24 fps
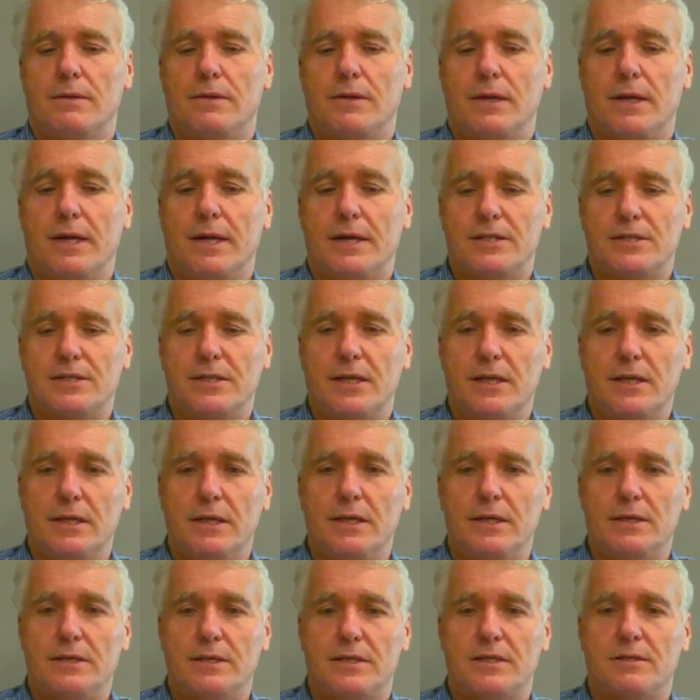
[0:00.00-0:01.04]
the last 10
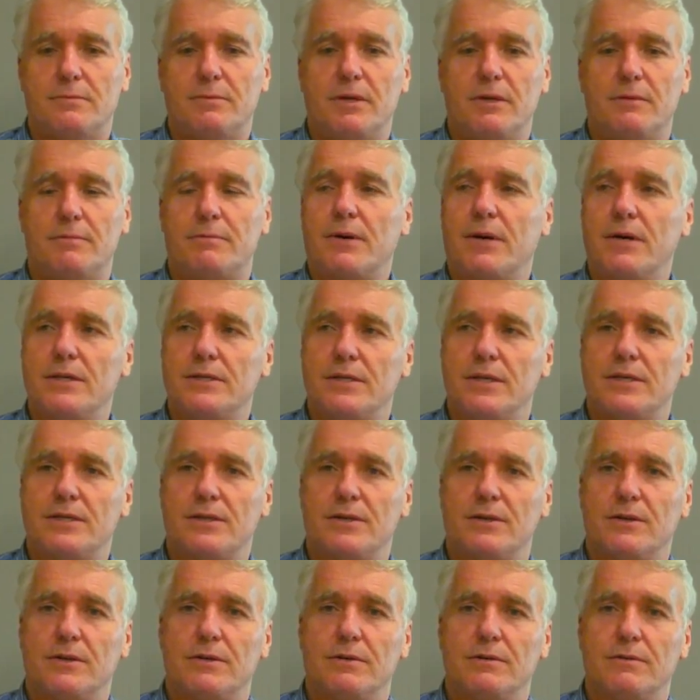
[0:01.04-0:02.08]
years has been a
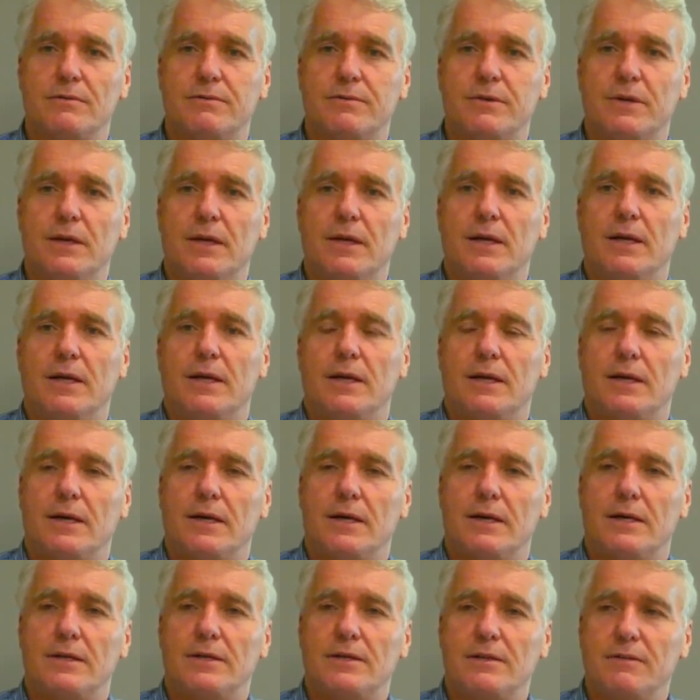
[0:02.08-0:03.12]
process of
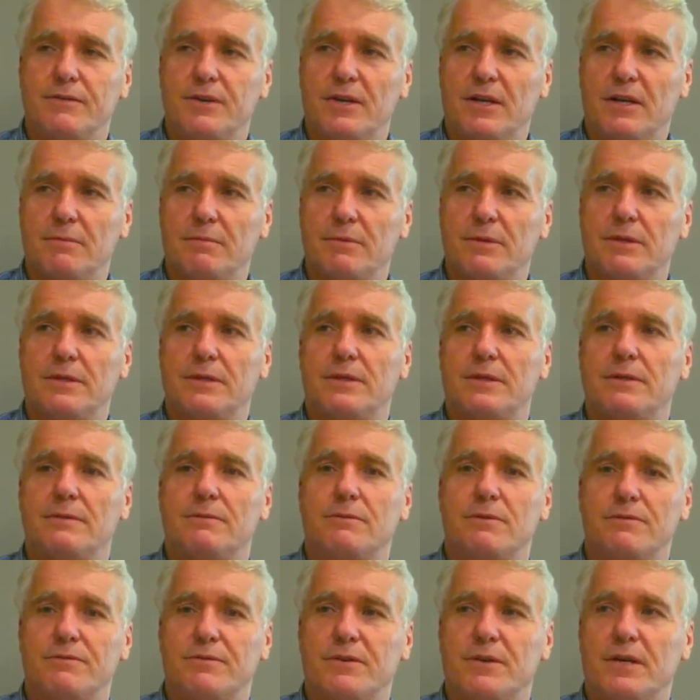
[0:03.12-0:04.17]
development,
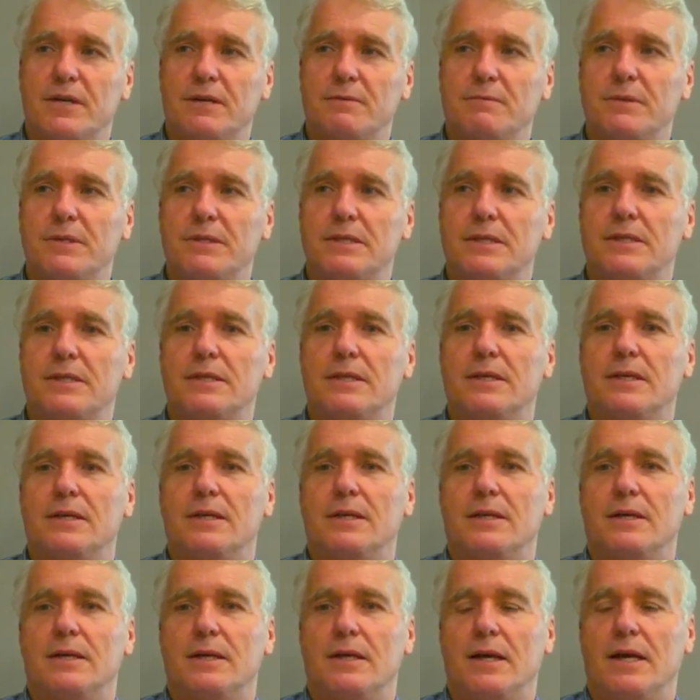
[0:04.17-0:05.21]
refinement
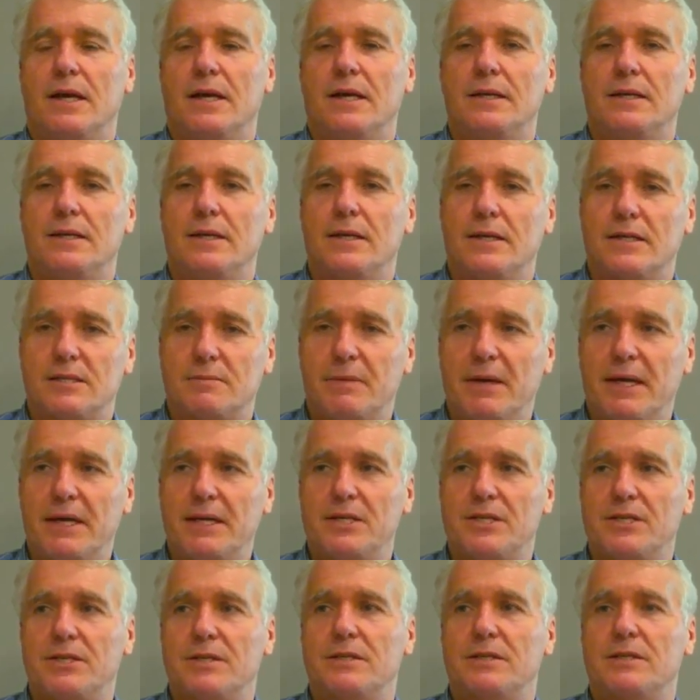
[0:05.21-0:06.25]
and
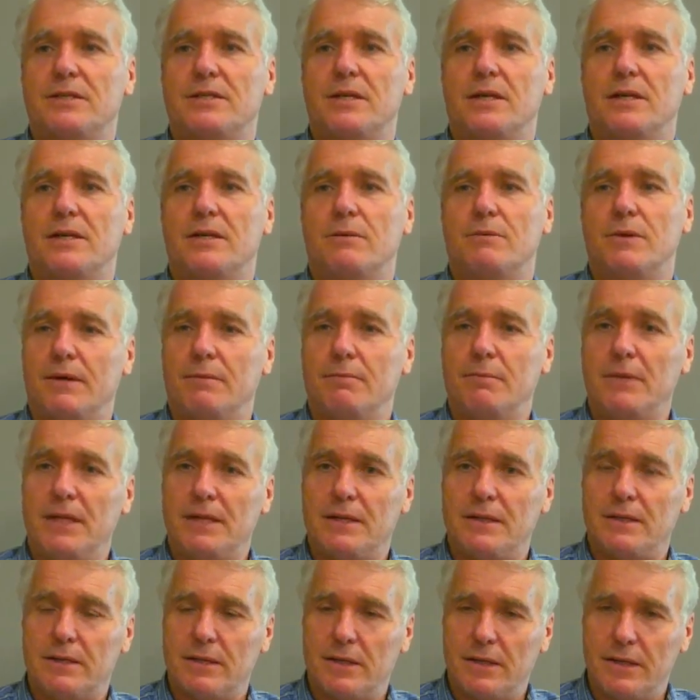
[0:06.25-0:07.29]
expansion so that we
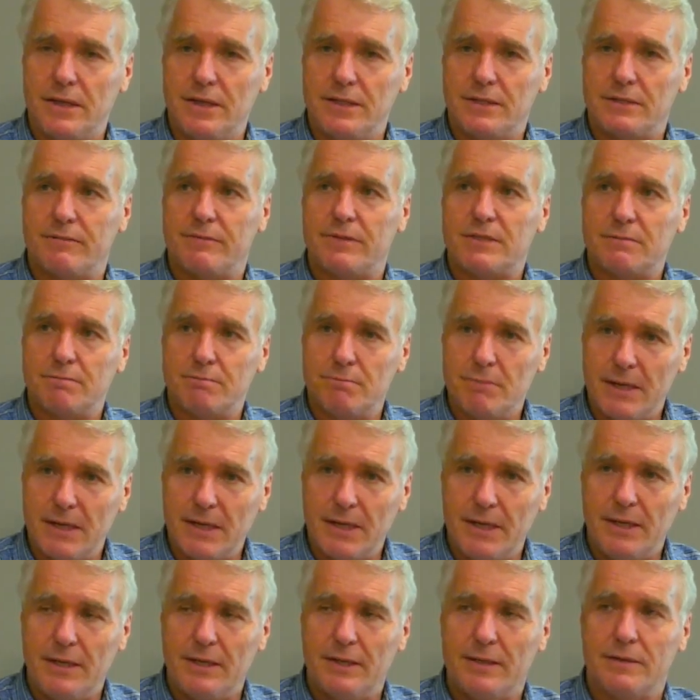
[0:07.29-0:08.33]
meet the needs of as
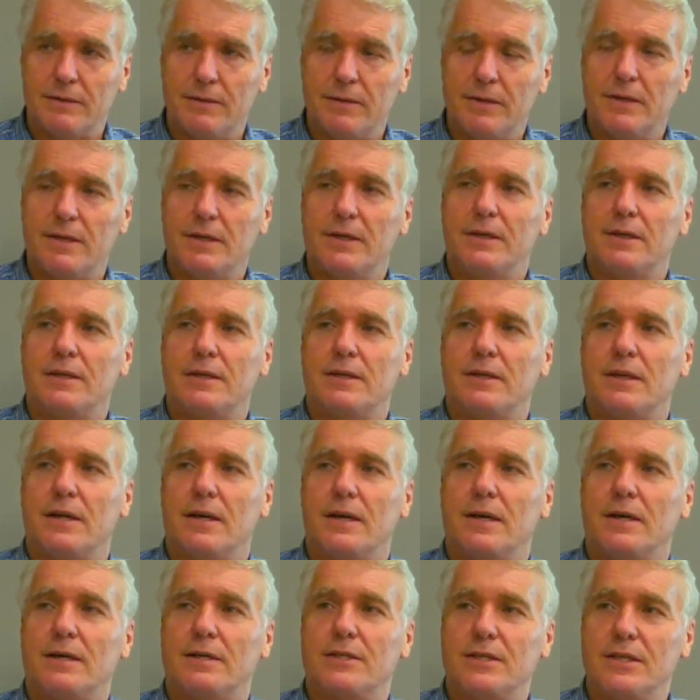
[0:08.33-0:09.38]
many
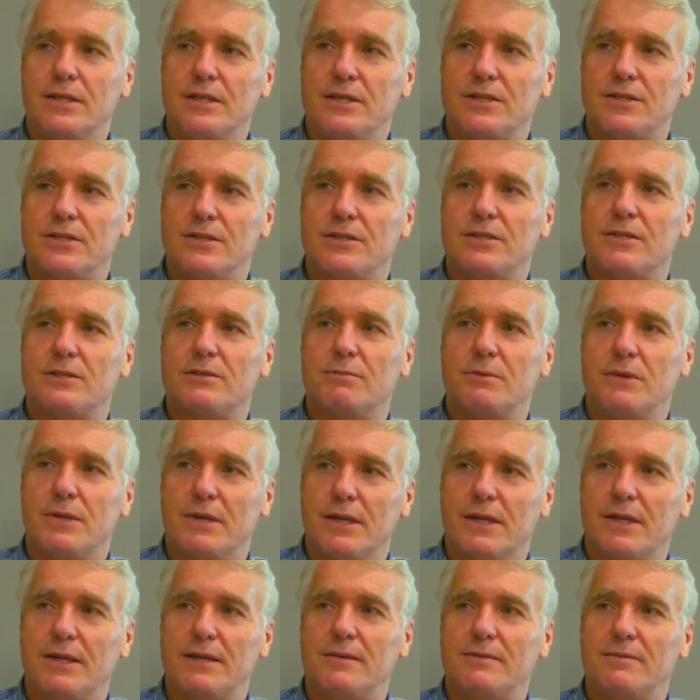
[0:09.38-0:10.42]
teachers as we
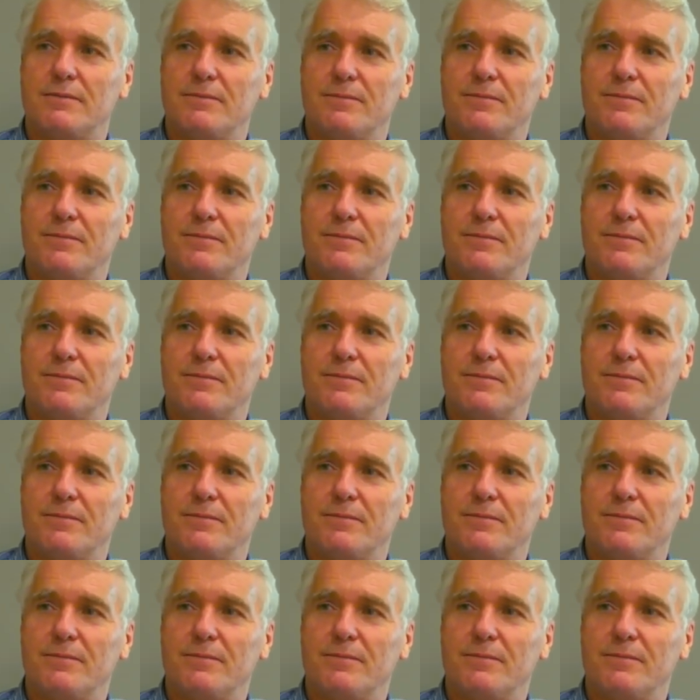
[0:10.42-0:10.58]
can.